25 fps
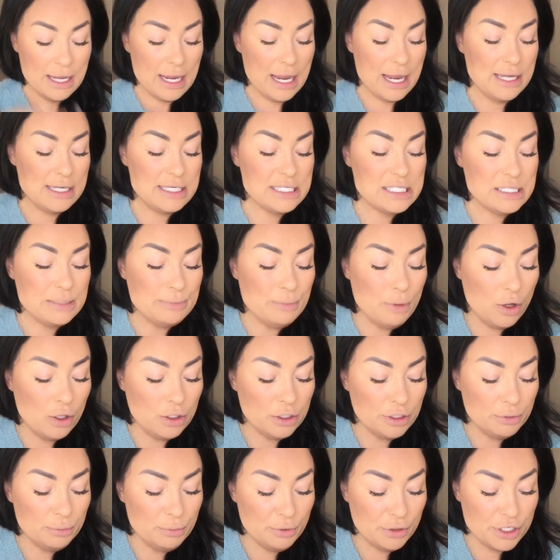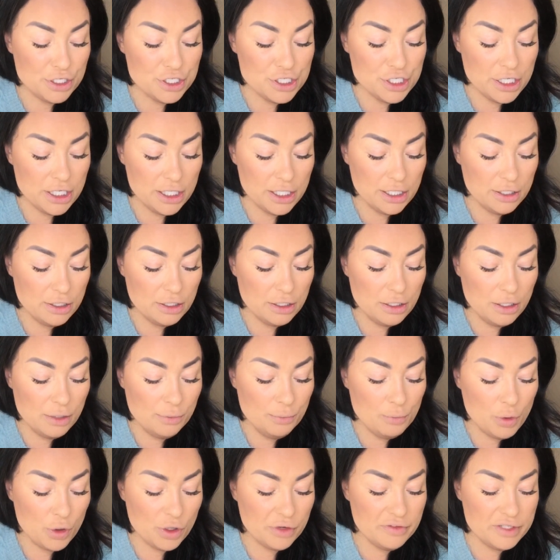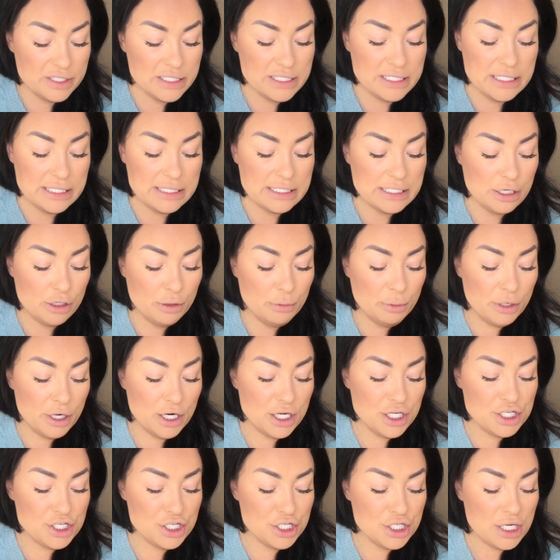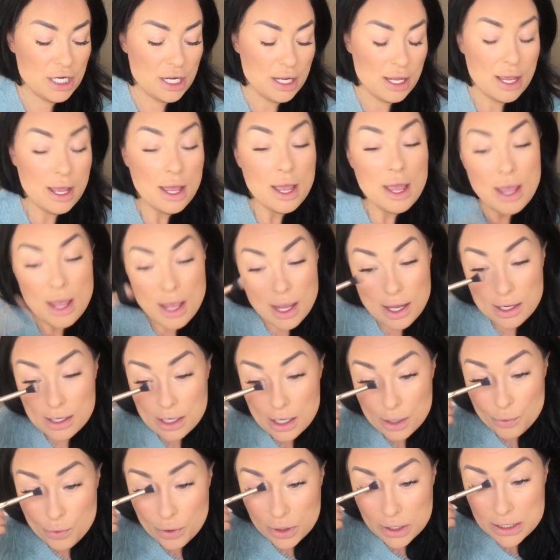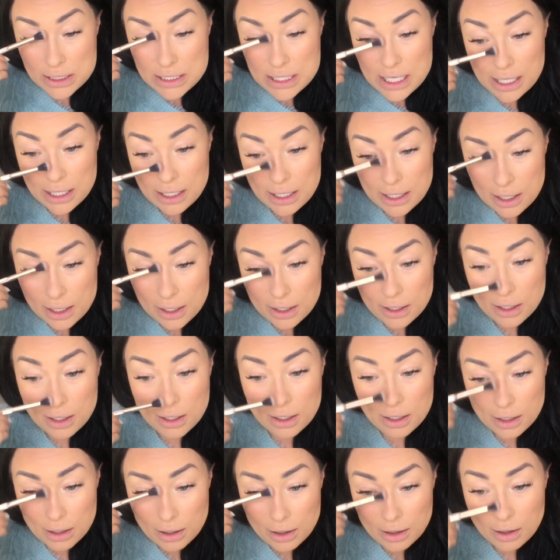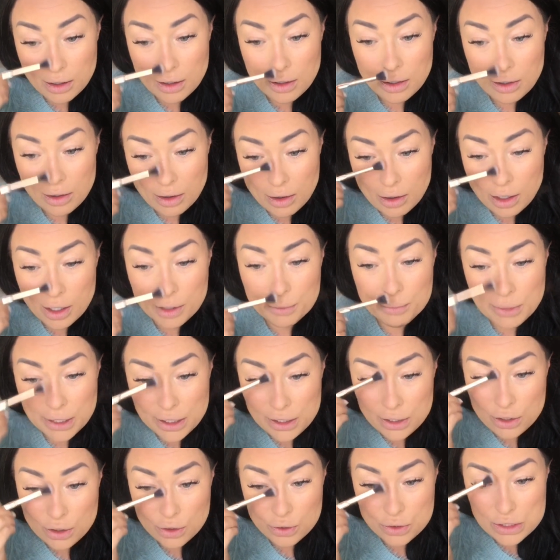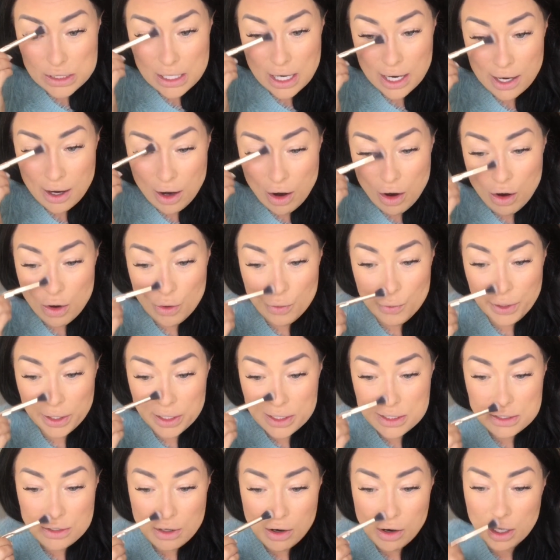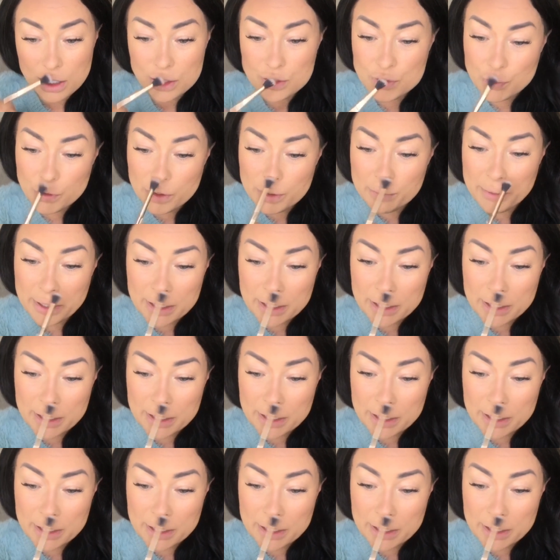a smaller brush here, more of a detail brush, and I wanna take it on my nose. I always contour my